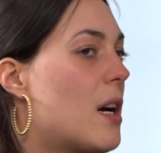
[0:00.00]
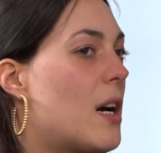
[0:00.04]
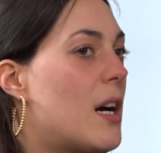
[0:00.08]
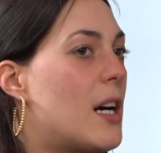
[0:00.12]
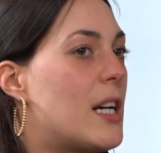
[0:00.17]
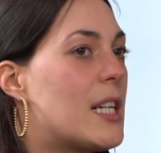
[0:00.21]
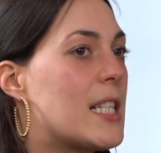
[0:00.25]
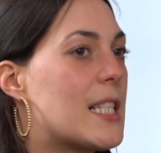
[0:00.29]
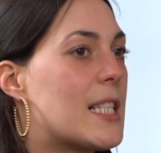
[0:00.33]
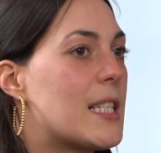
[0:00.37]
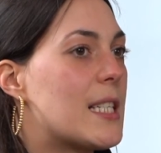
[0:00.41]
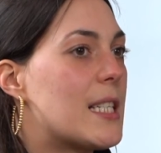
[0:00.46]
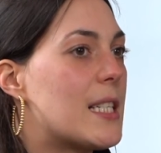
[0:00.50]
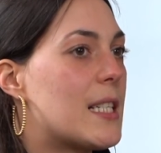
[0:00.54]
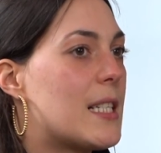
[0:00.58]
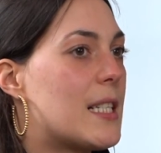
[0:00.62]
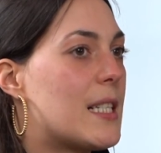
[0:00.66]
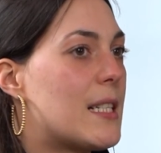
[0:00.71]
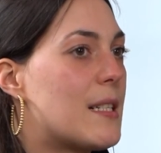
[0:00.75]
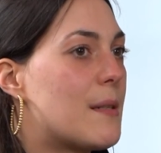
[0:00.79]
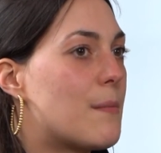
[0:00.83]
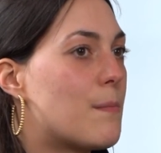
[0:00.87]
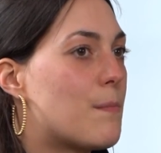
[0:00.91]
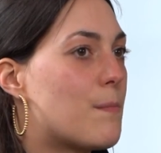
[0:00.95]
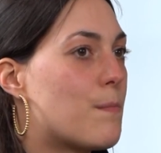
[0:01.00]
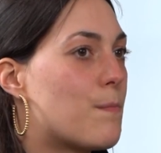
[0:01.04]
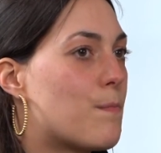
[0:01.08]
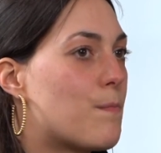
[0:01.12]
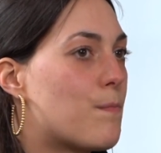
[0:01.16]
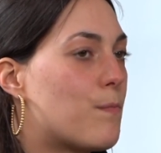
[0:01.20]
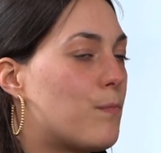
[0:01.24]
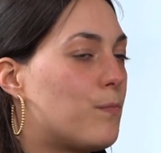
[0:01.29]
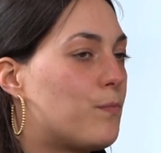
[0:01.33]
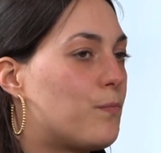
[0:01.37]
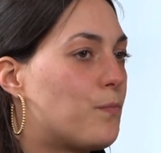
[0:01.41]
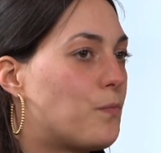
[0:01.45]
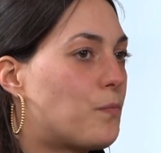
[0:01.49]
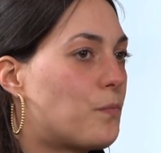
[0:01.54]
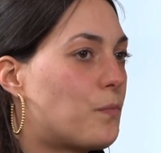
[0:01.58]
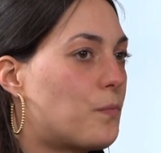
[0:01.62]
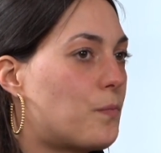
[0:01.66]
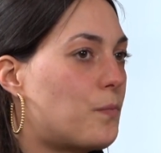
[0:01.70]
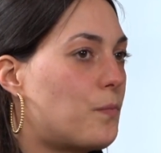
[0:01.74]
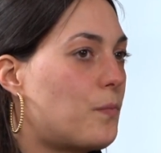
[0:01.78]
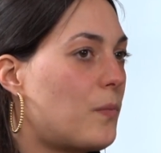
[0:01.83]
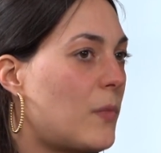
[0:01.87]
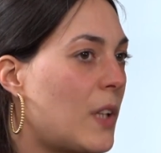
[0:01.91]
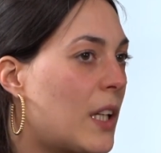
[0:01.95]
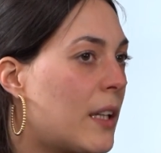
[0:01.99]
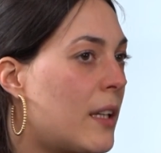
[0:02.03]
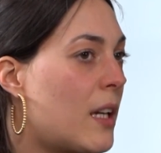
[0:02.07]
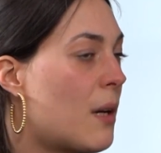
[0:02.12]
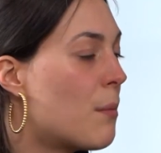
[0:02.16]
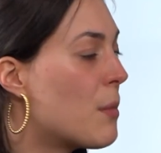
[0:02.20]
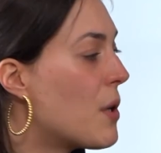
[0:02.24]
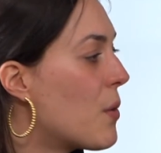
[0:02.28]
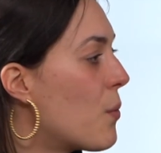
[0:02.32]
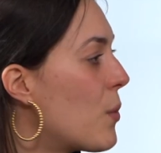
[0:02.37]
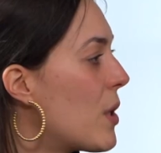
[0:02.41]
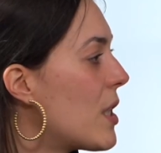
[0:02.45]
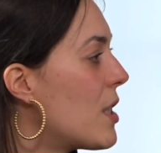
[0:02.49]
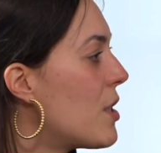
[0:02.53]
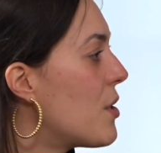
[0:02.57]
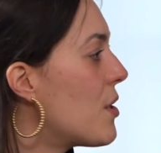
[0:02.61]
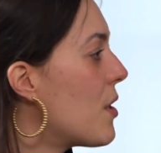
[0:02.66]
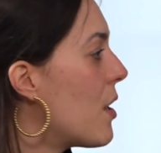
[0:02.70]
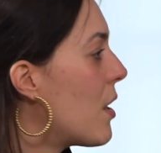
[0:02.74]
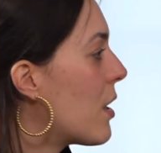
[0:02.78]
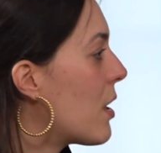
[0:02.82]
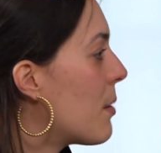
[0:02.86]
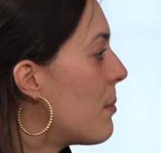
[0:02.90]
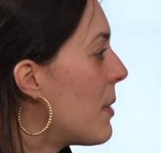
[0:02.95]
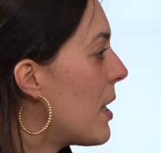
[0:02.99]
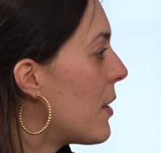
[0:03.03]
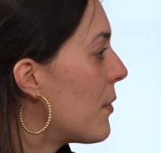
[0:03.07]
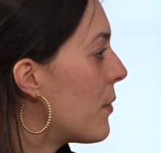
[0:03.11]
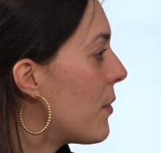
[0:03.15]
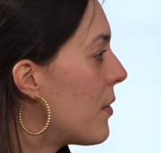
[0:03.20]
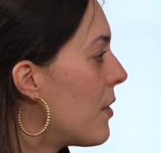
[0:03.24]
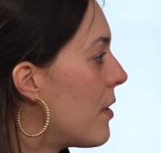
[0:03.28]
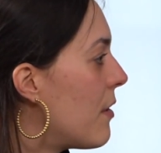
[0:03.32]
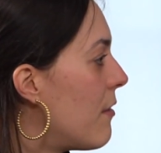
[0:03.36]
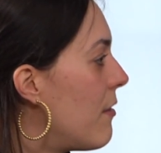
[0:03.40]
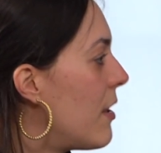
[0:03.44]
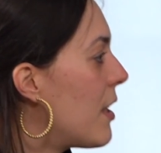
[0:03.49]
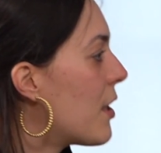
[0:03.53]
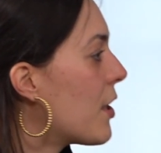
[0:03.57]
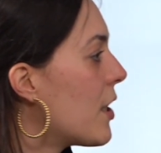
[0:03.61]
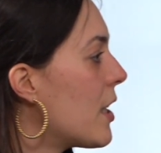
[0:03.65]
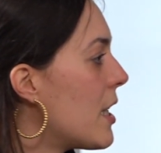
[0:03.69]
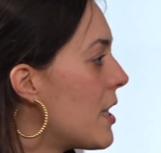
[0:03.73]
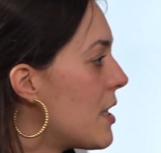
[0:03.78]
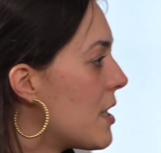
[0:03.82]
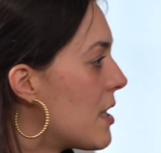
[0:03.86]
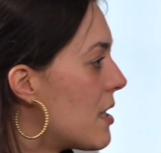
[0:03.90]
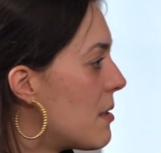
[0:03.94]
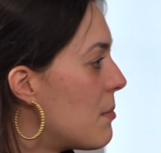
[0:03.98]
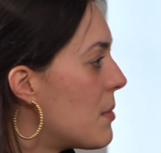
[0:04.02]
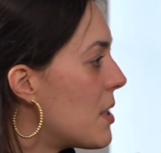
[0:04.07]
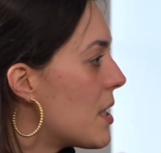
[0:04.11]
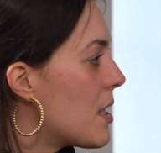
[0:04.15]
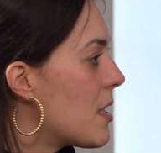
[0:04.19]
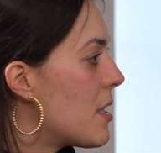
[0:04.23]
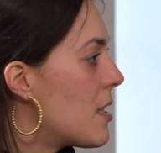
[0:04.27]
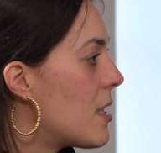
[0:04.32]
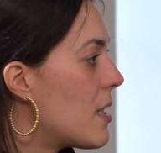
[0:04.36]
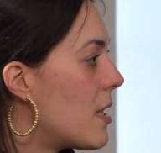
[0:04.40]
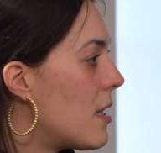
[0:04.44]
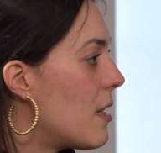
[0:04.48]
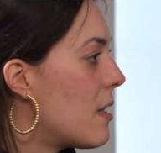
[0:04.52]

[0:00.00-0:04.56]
And yeah, but when you talk about the very intimate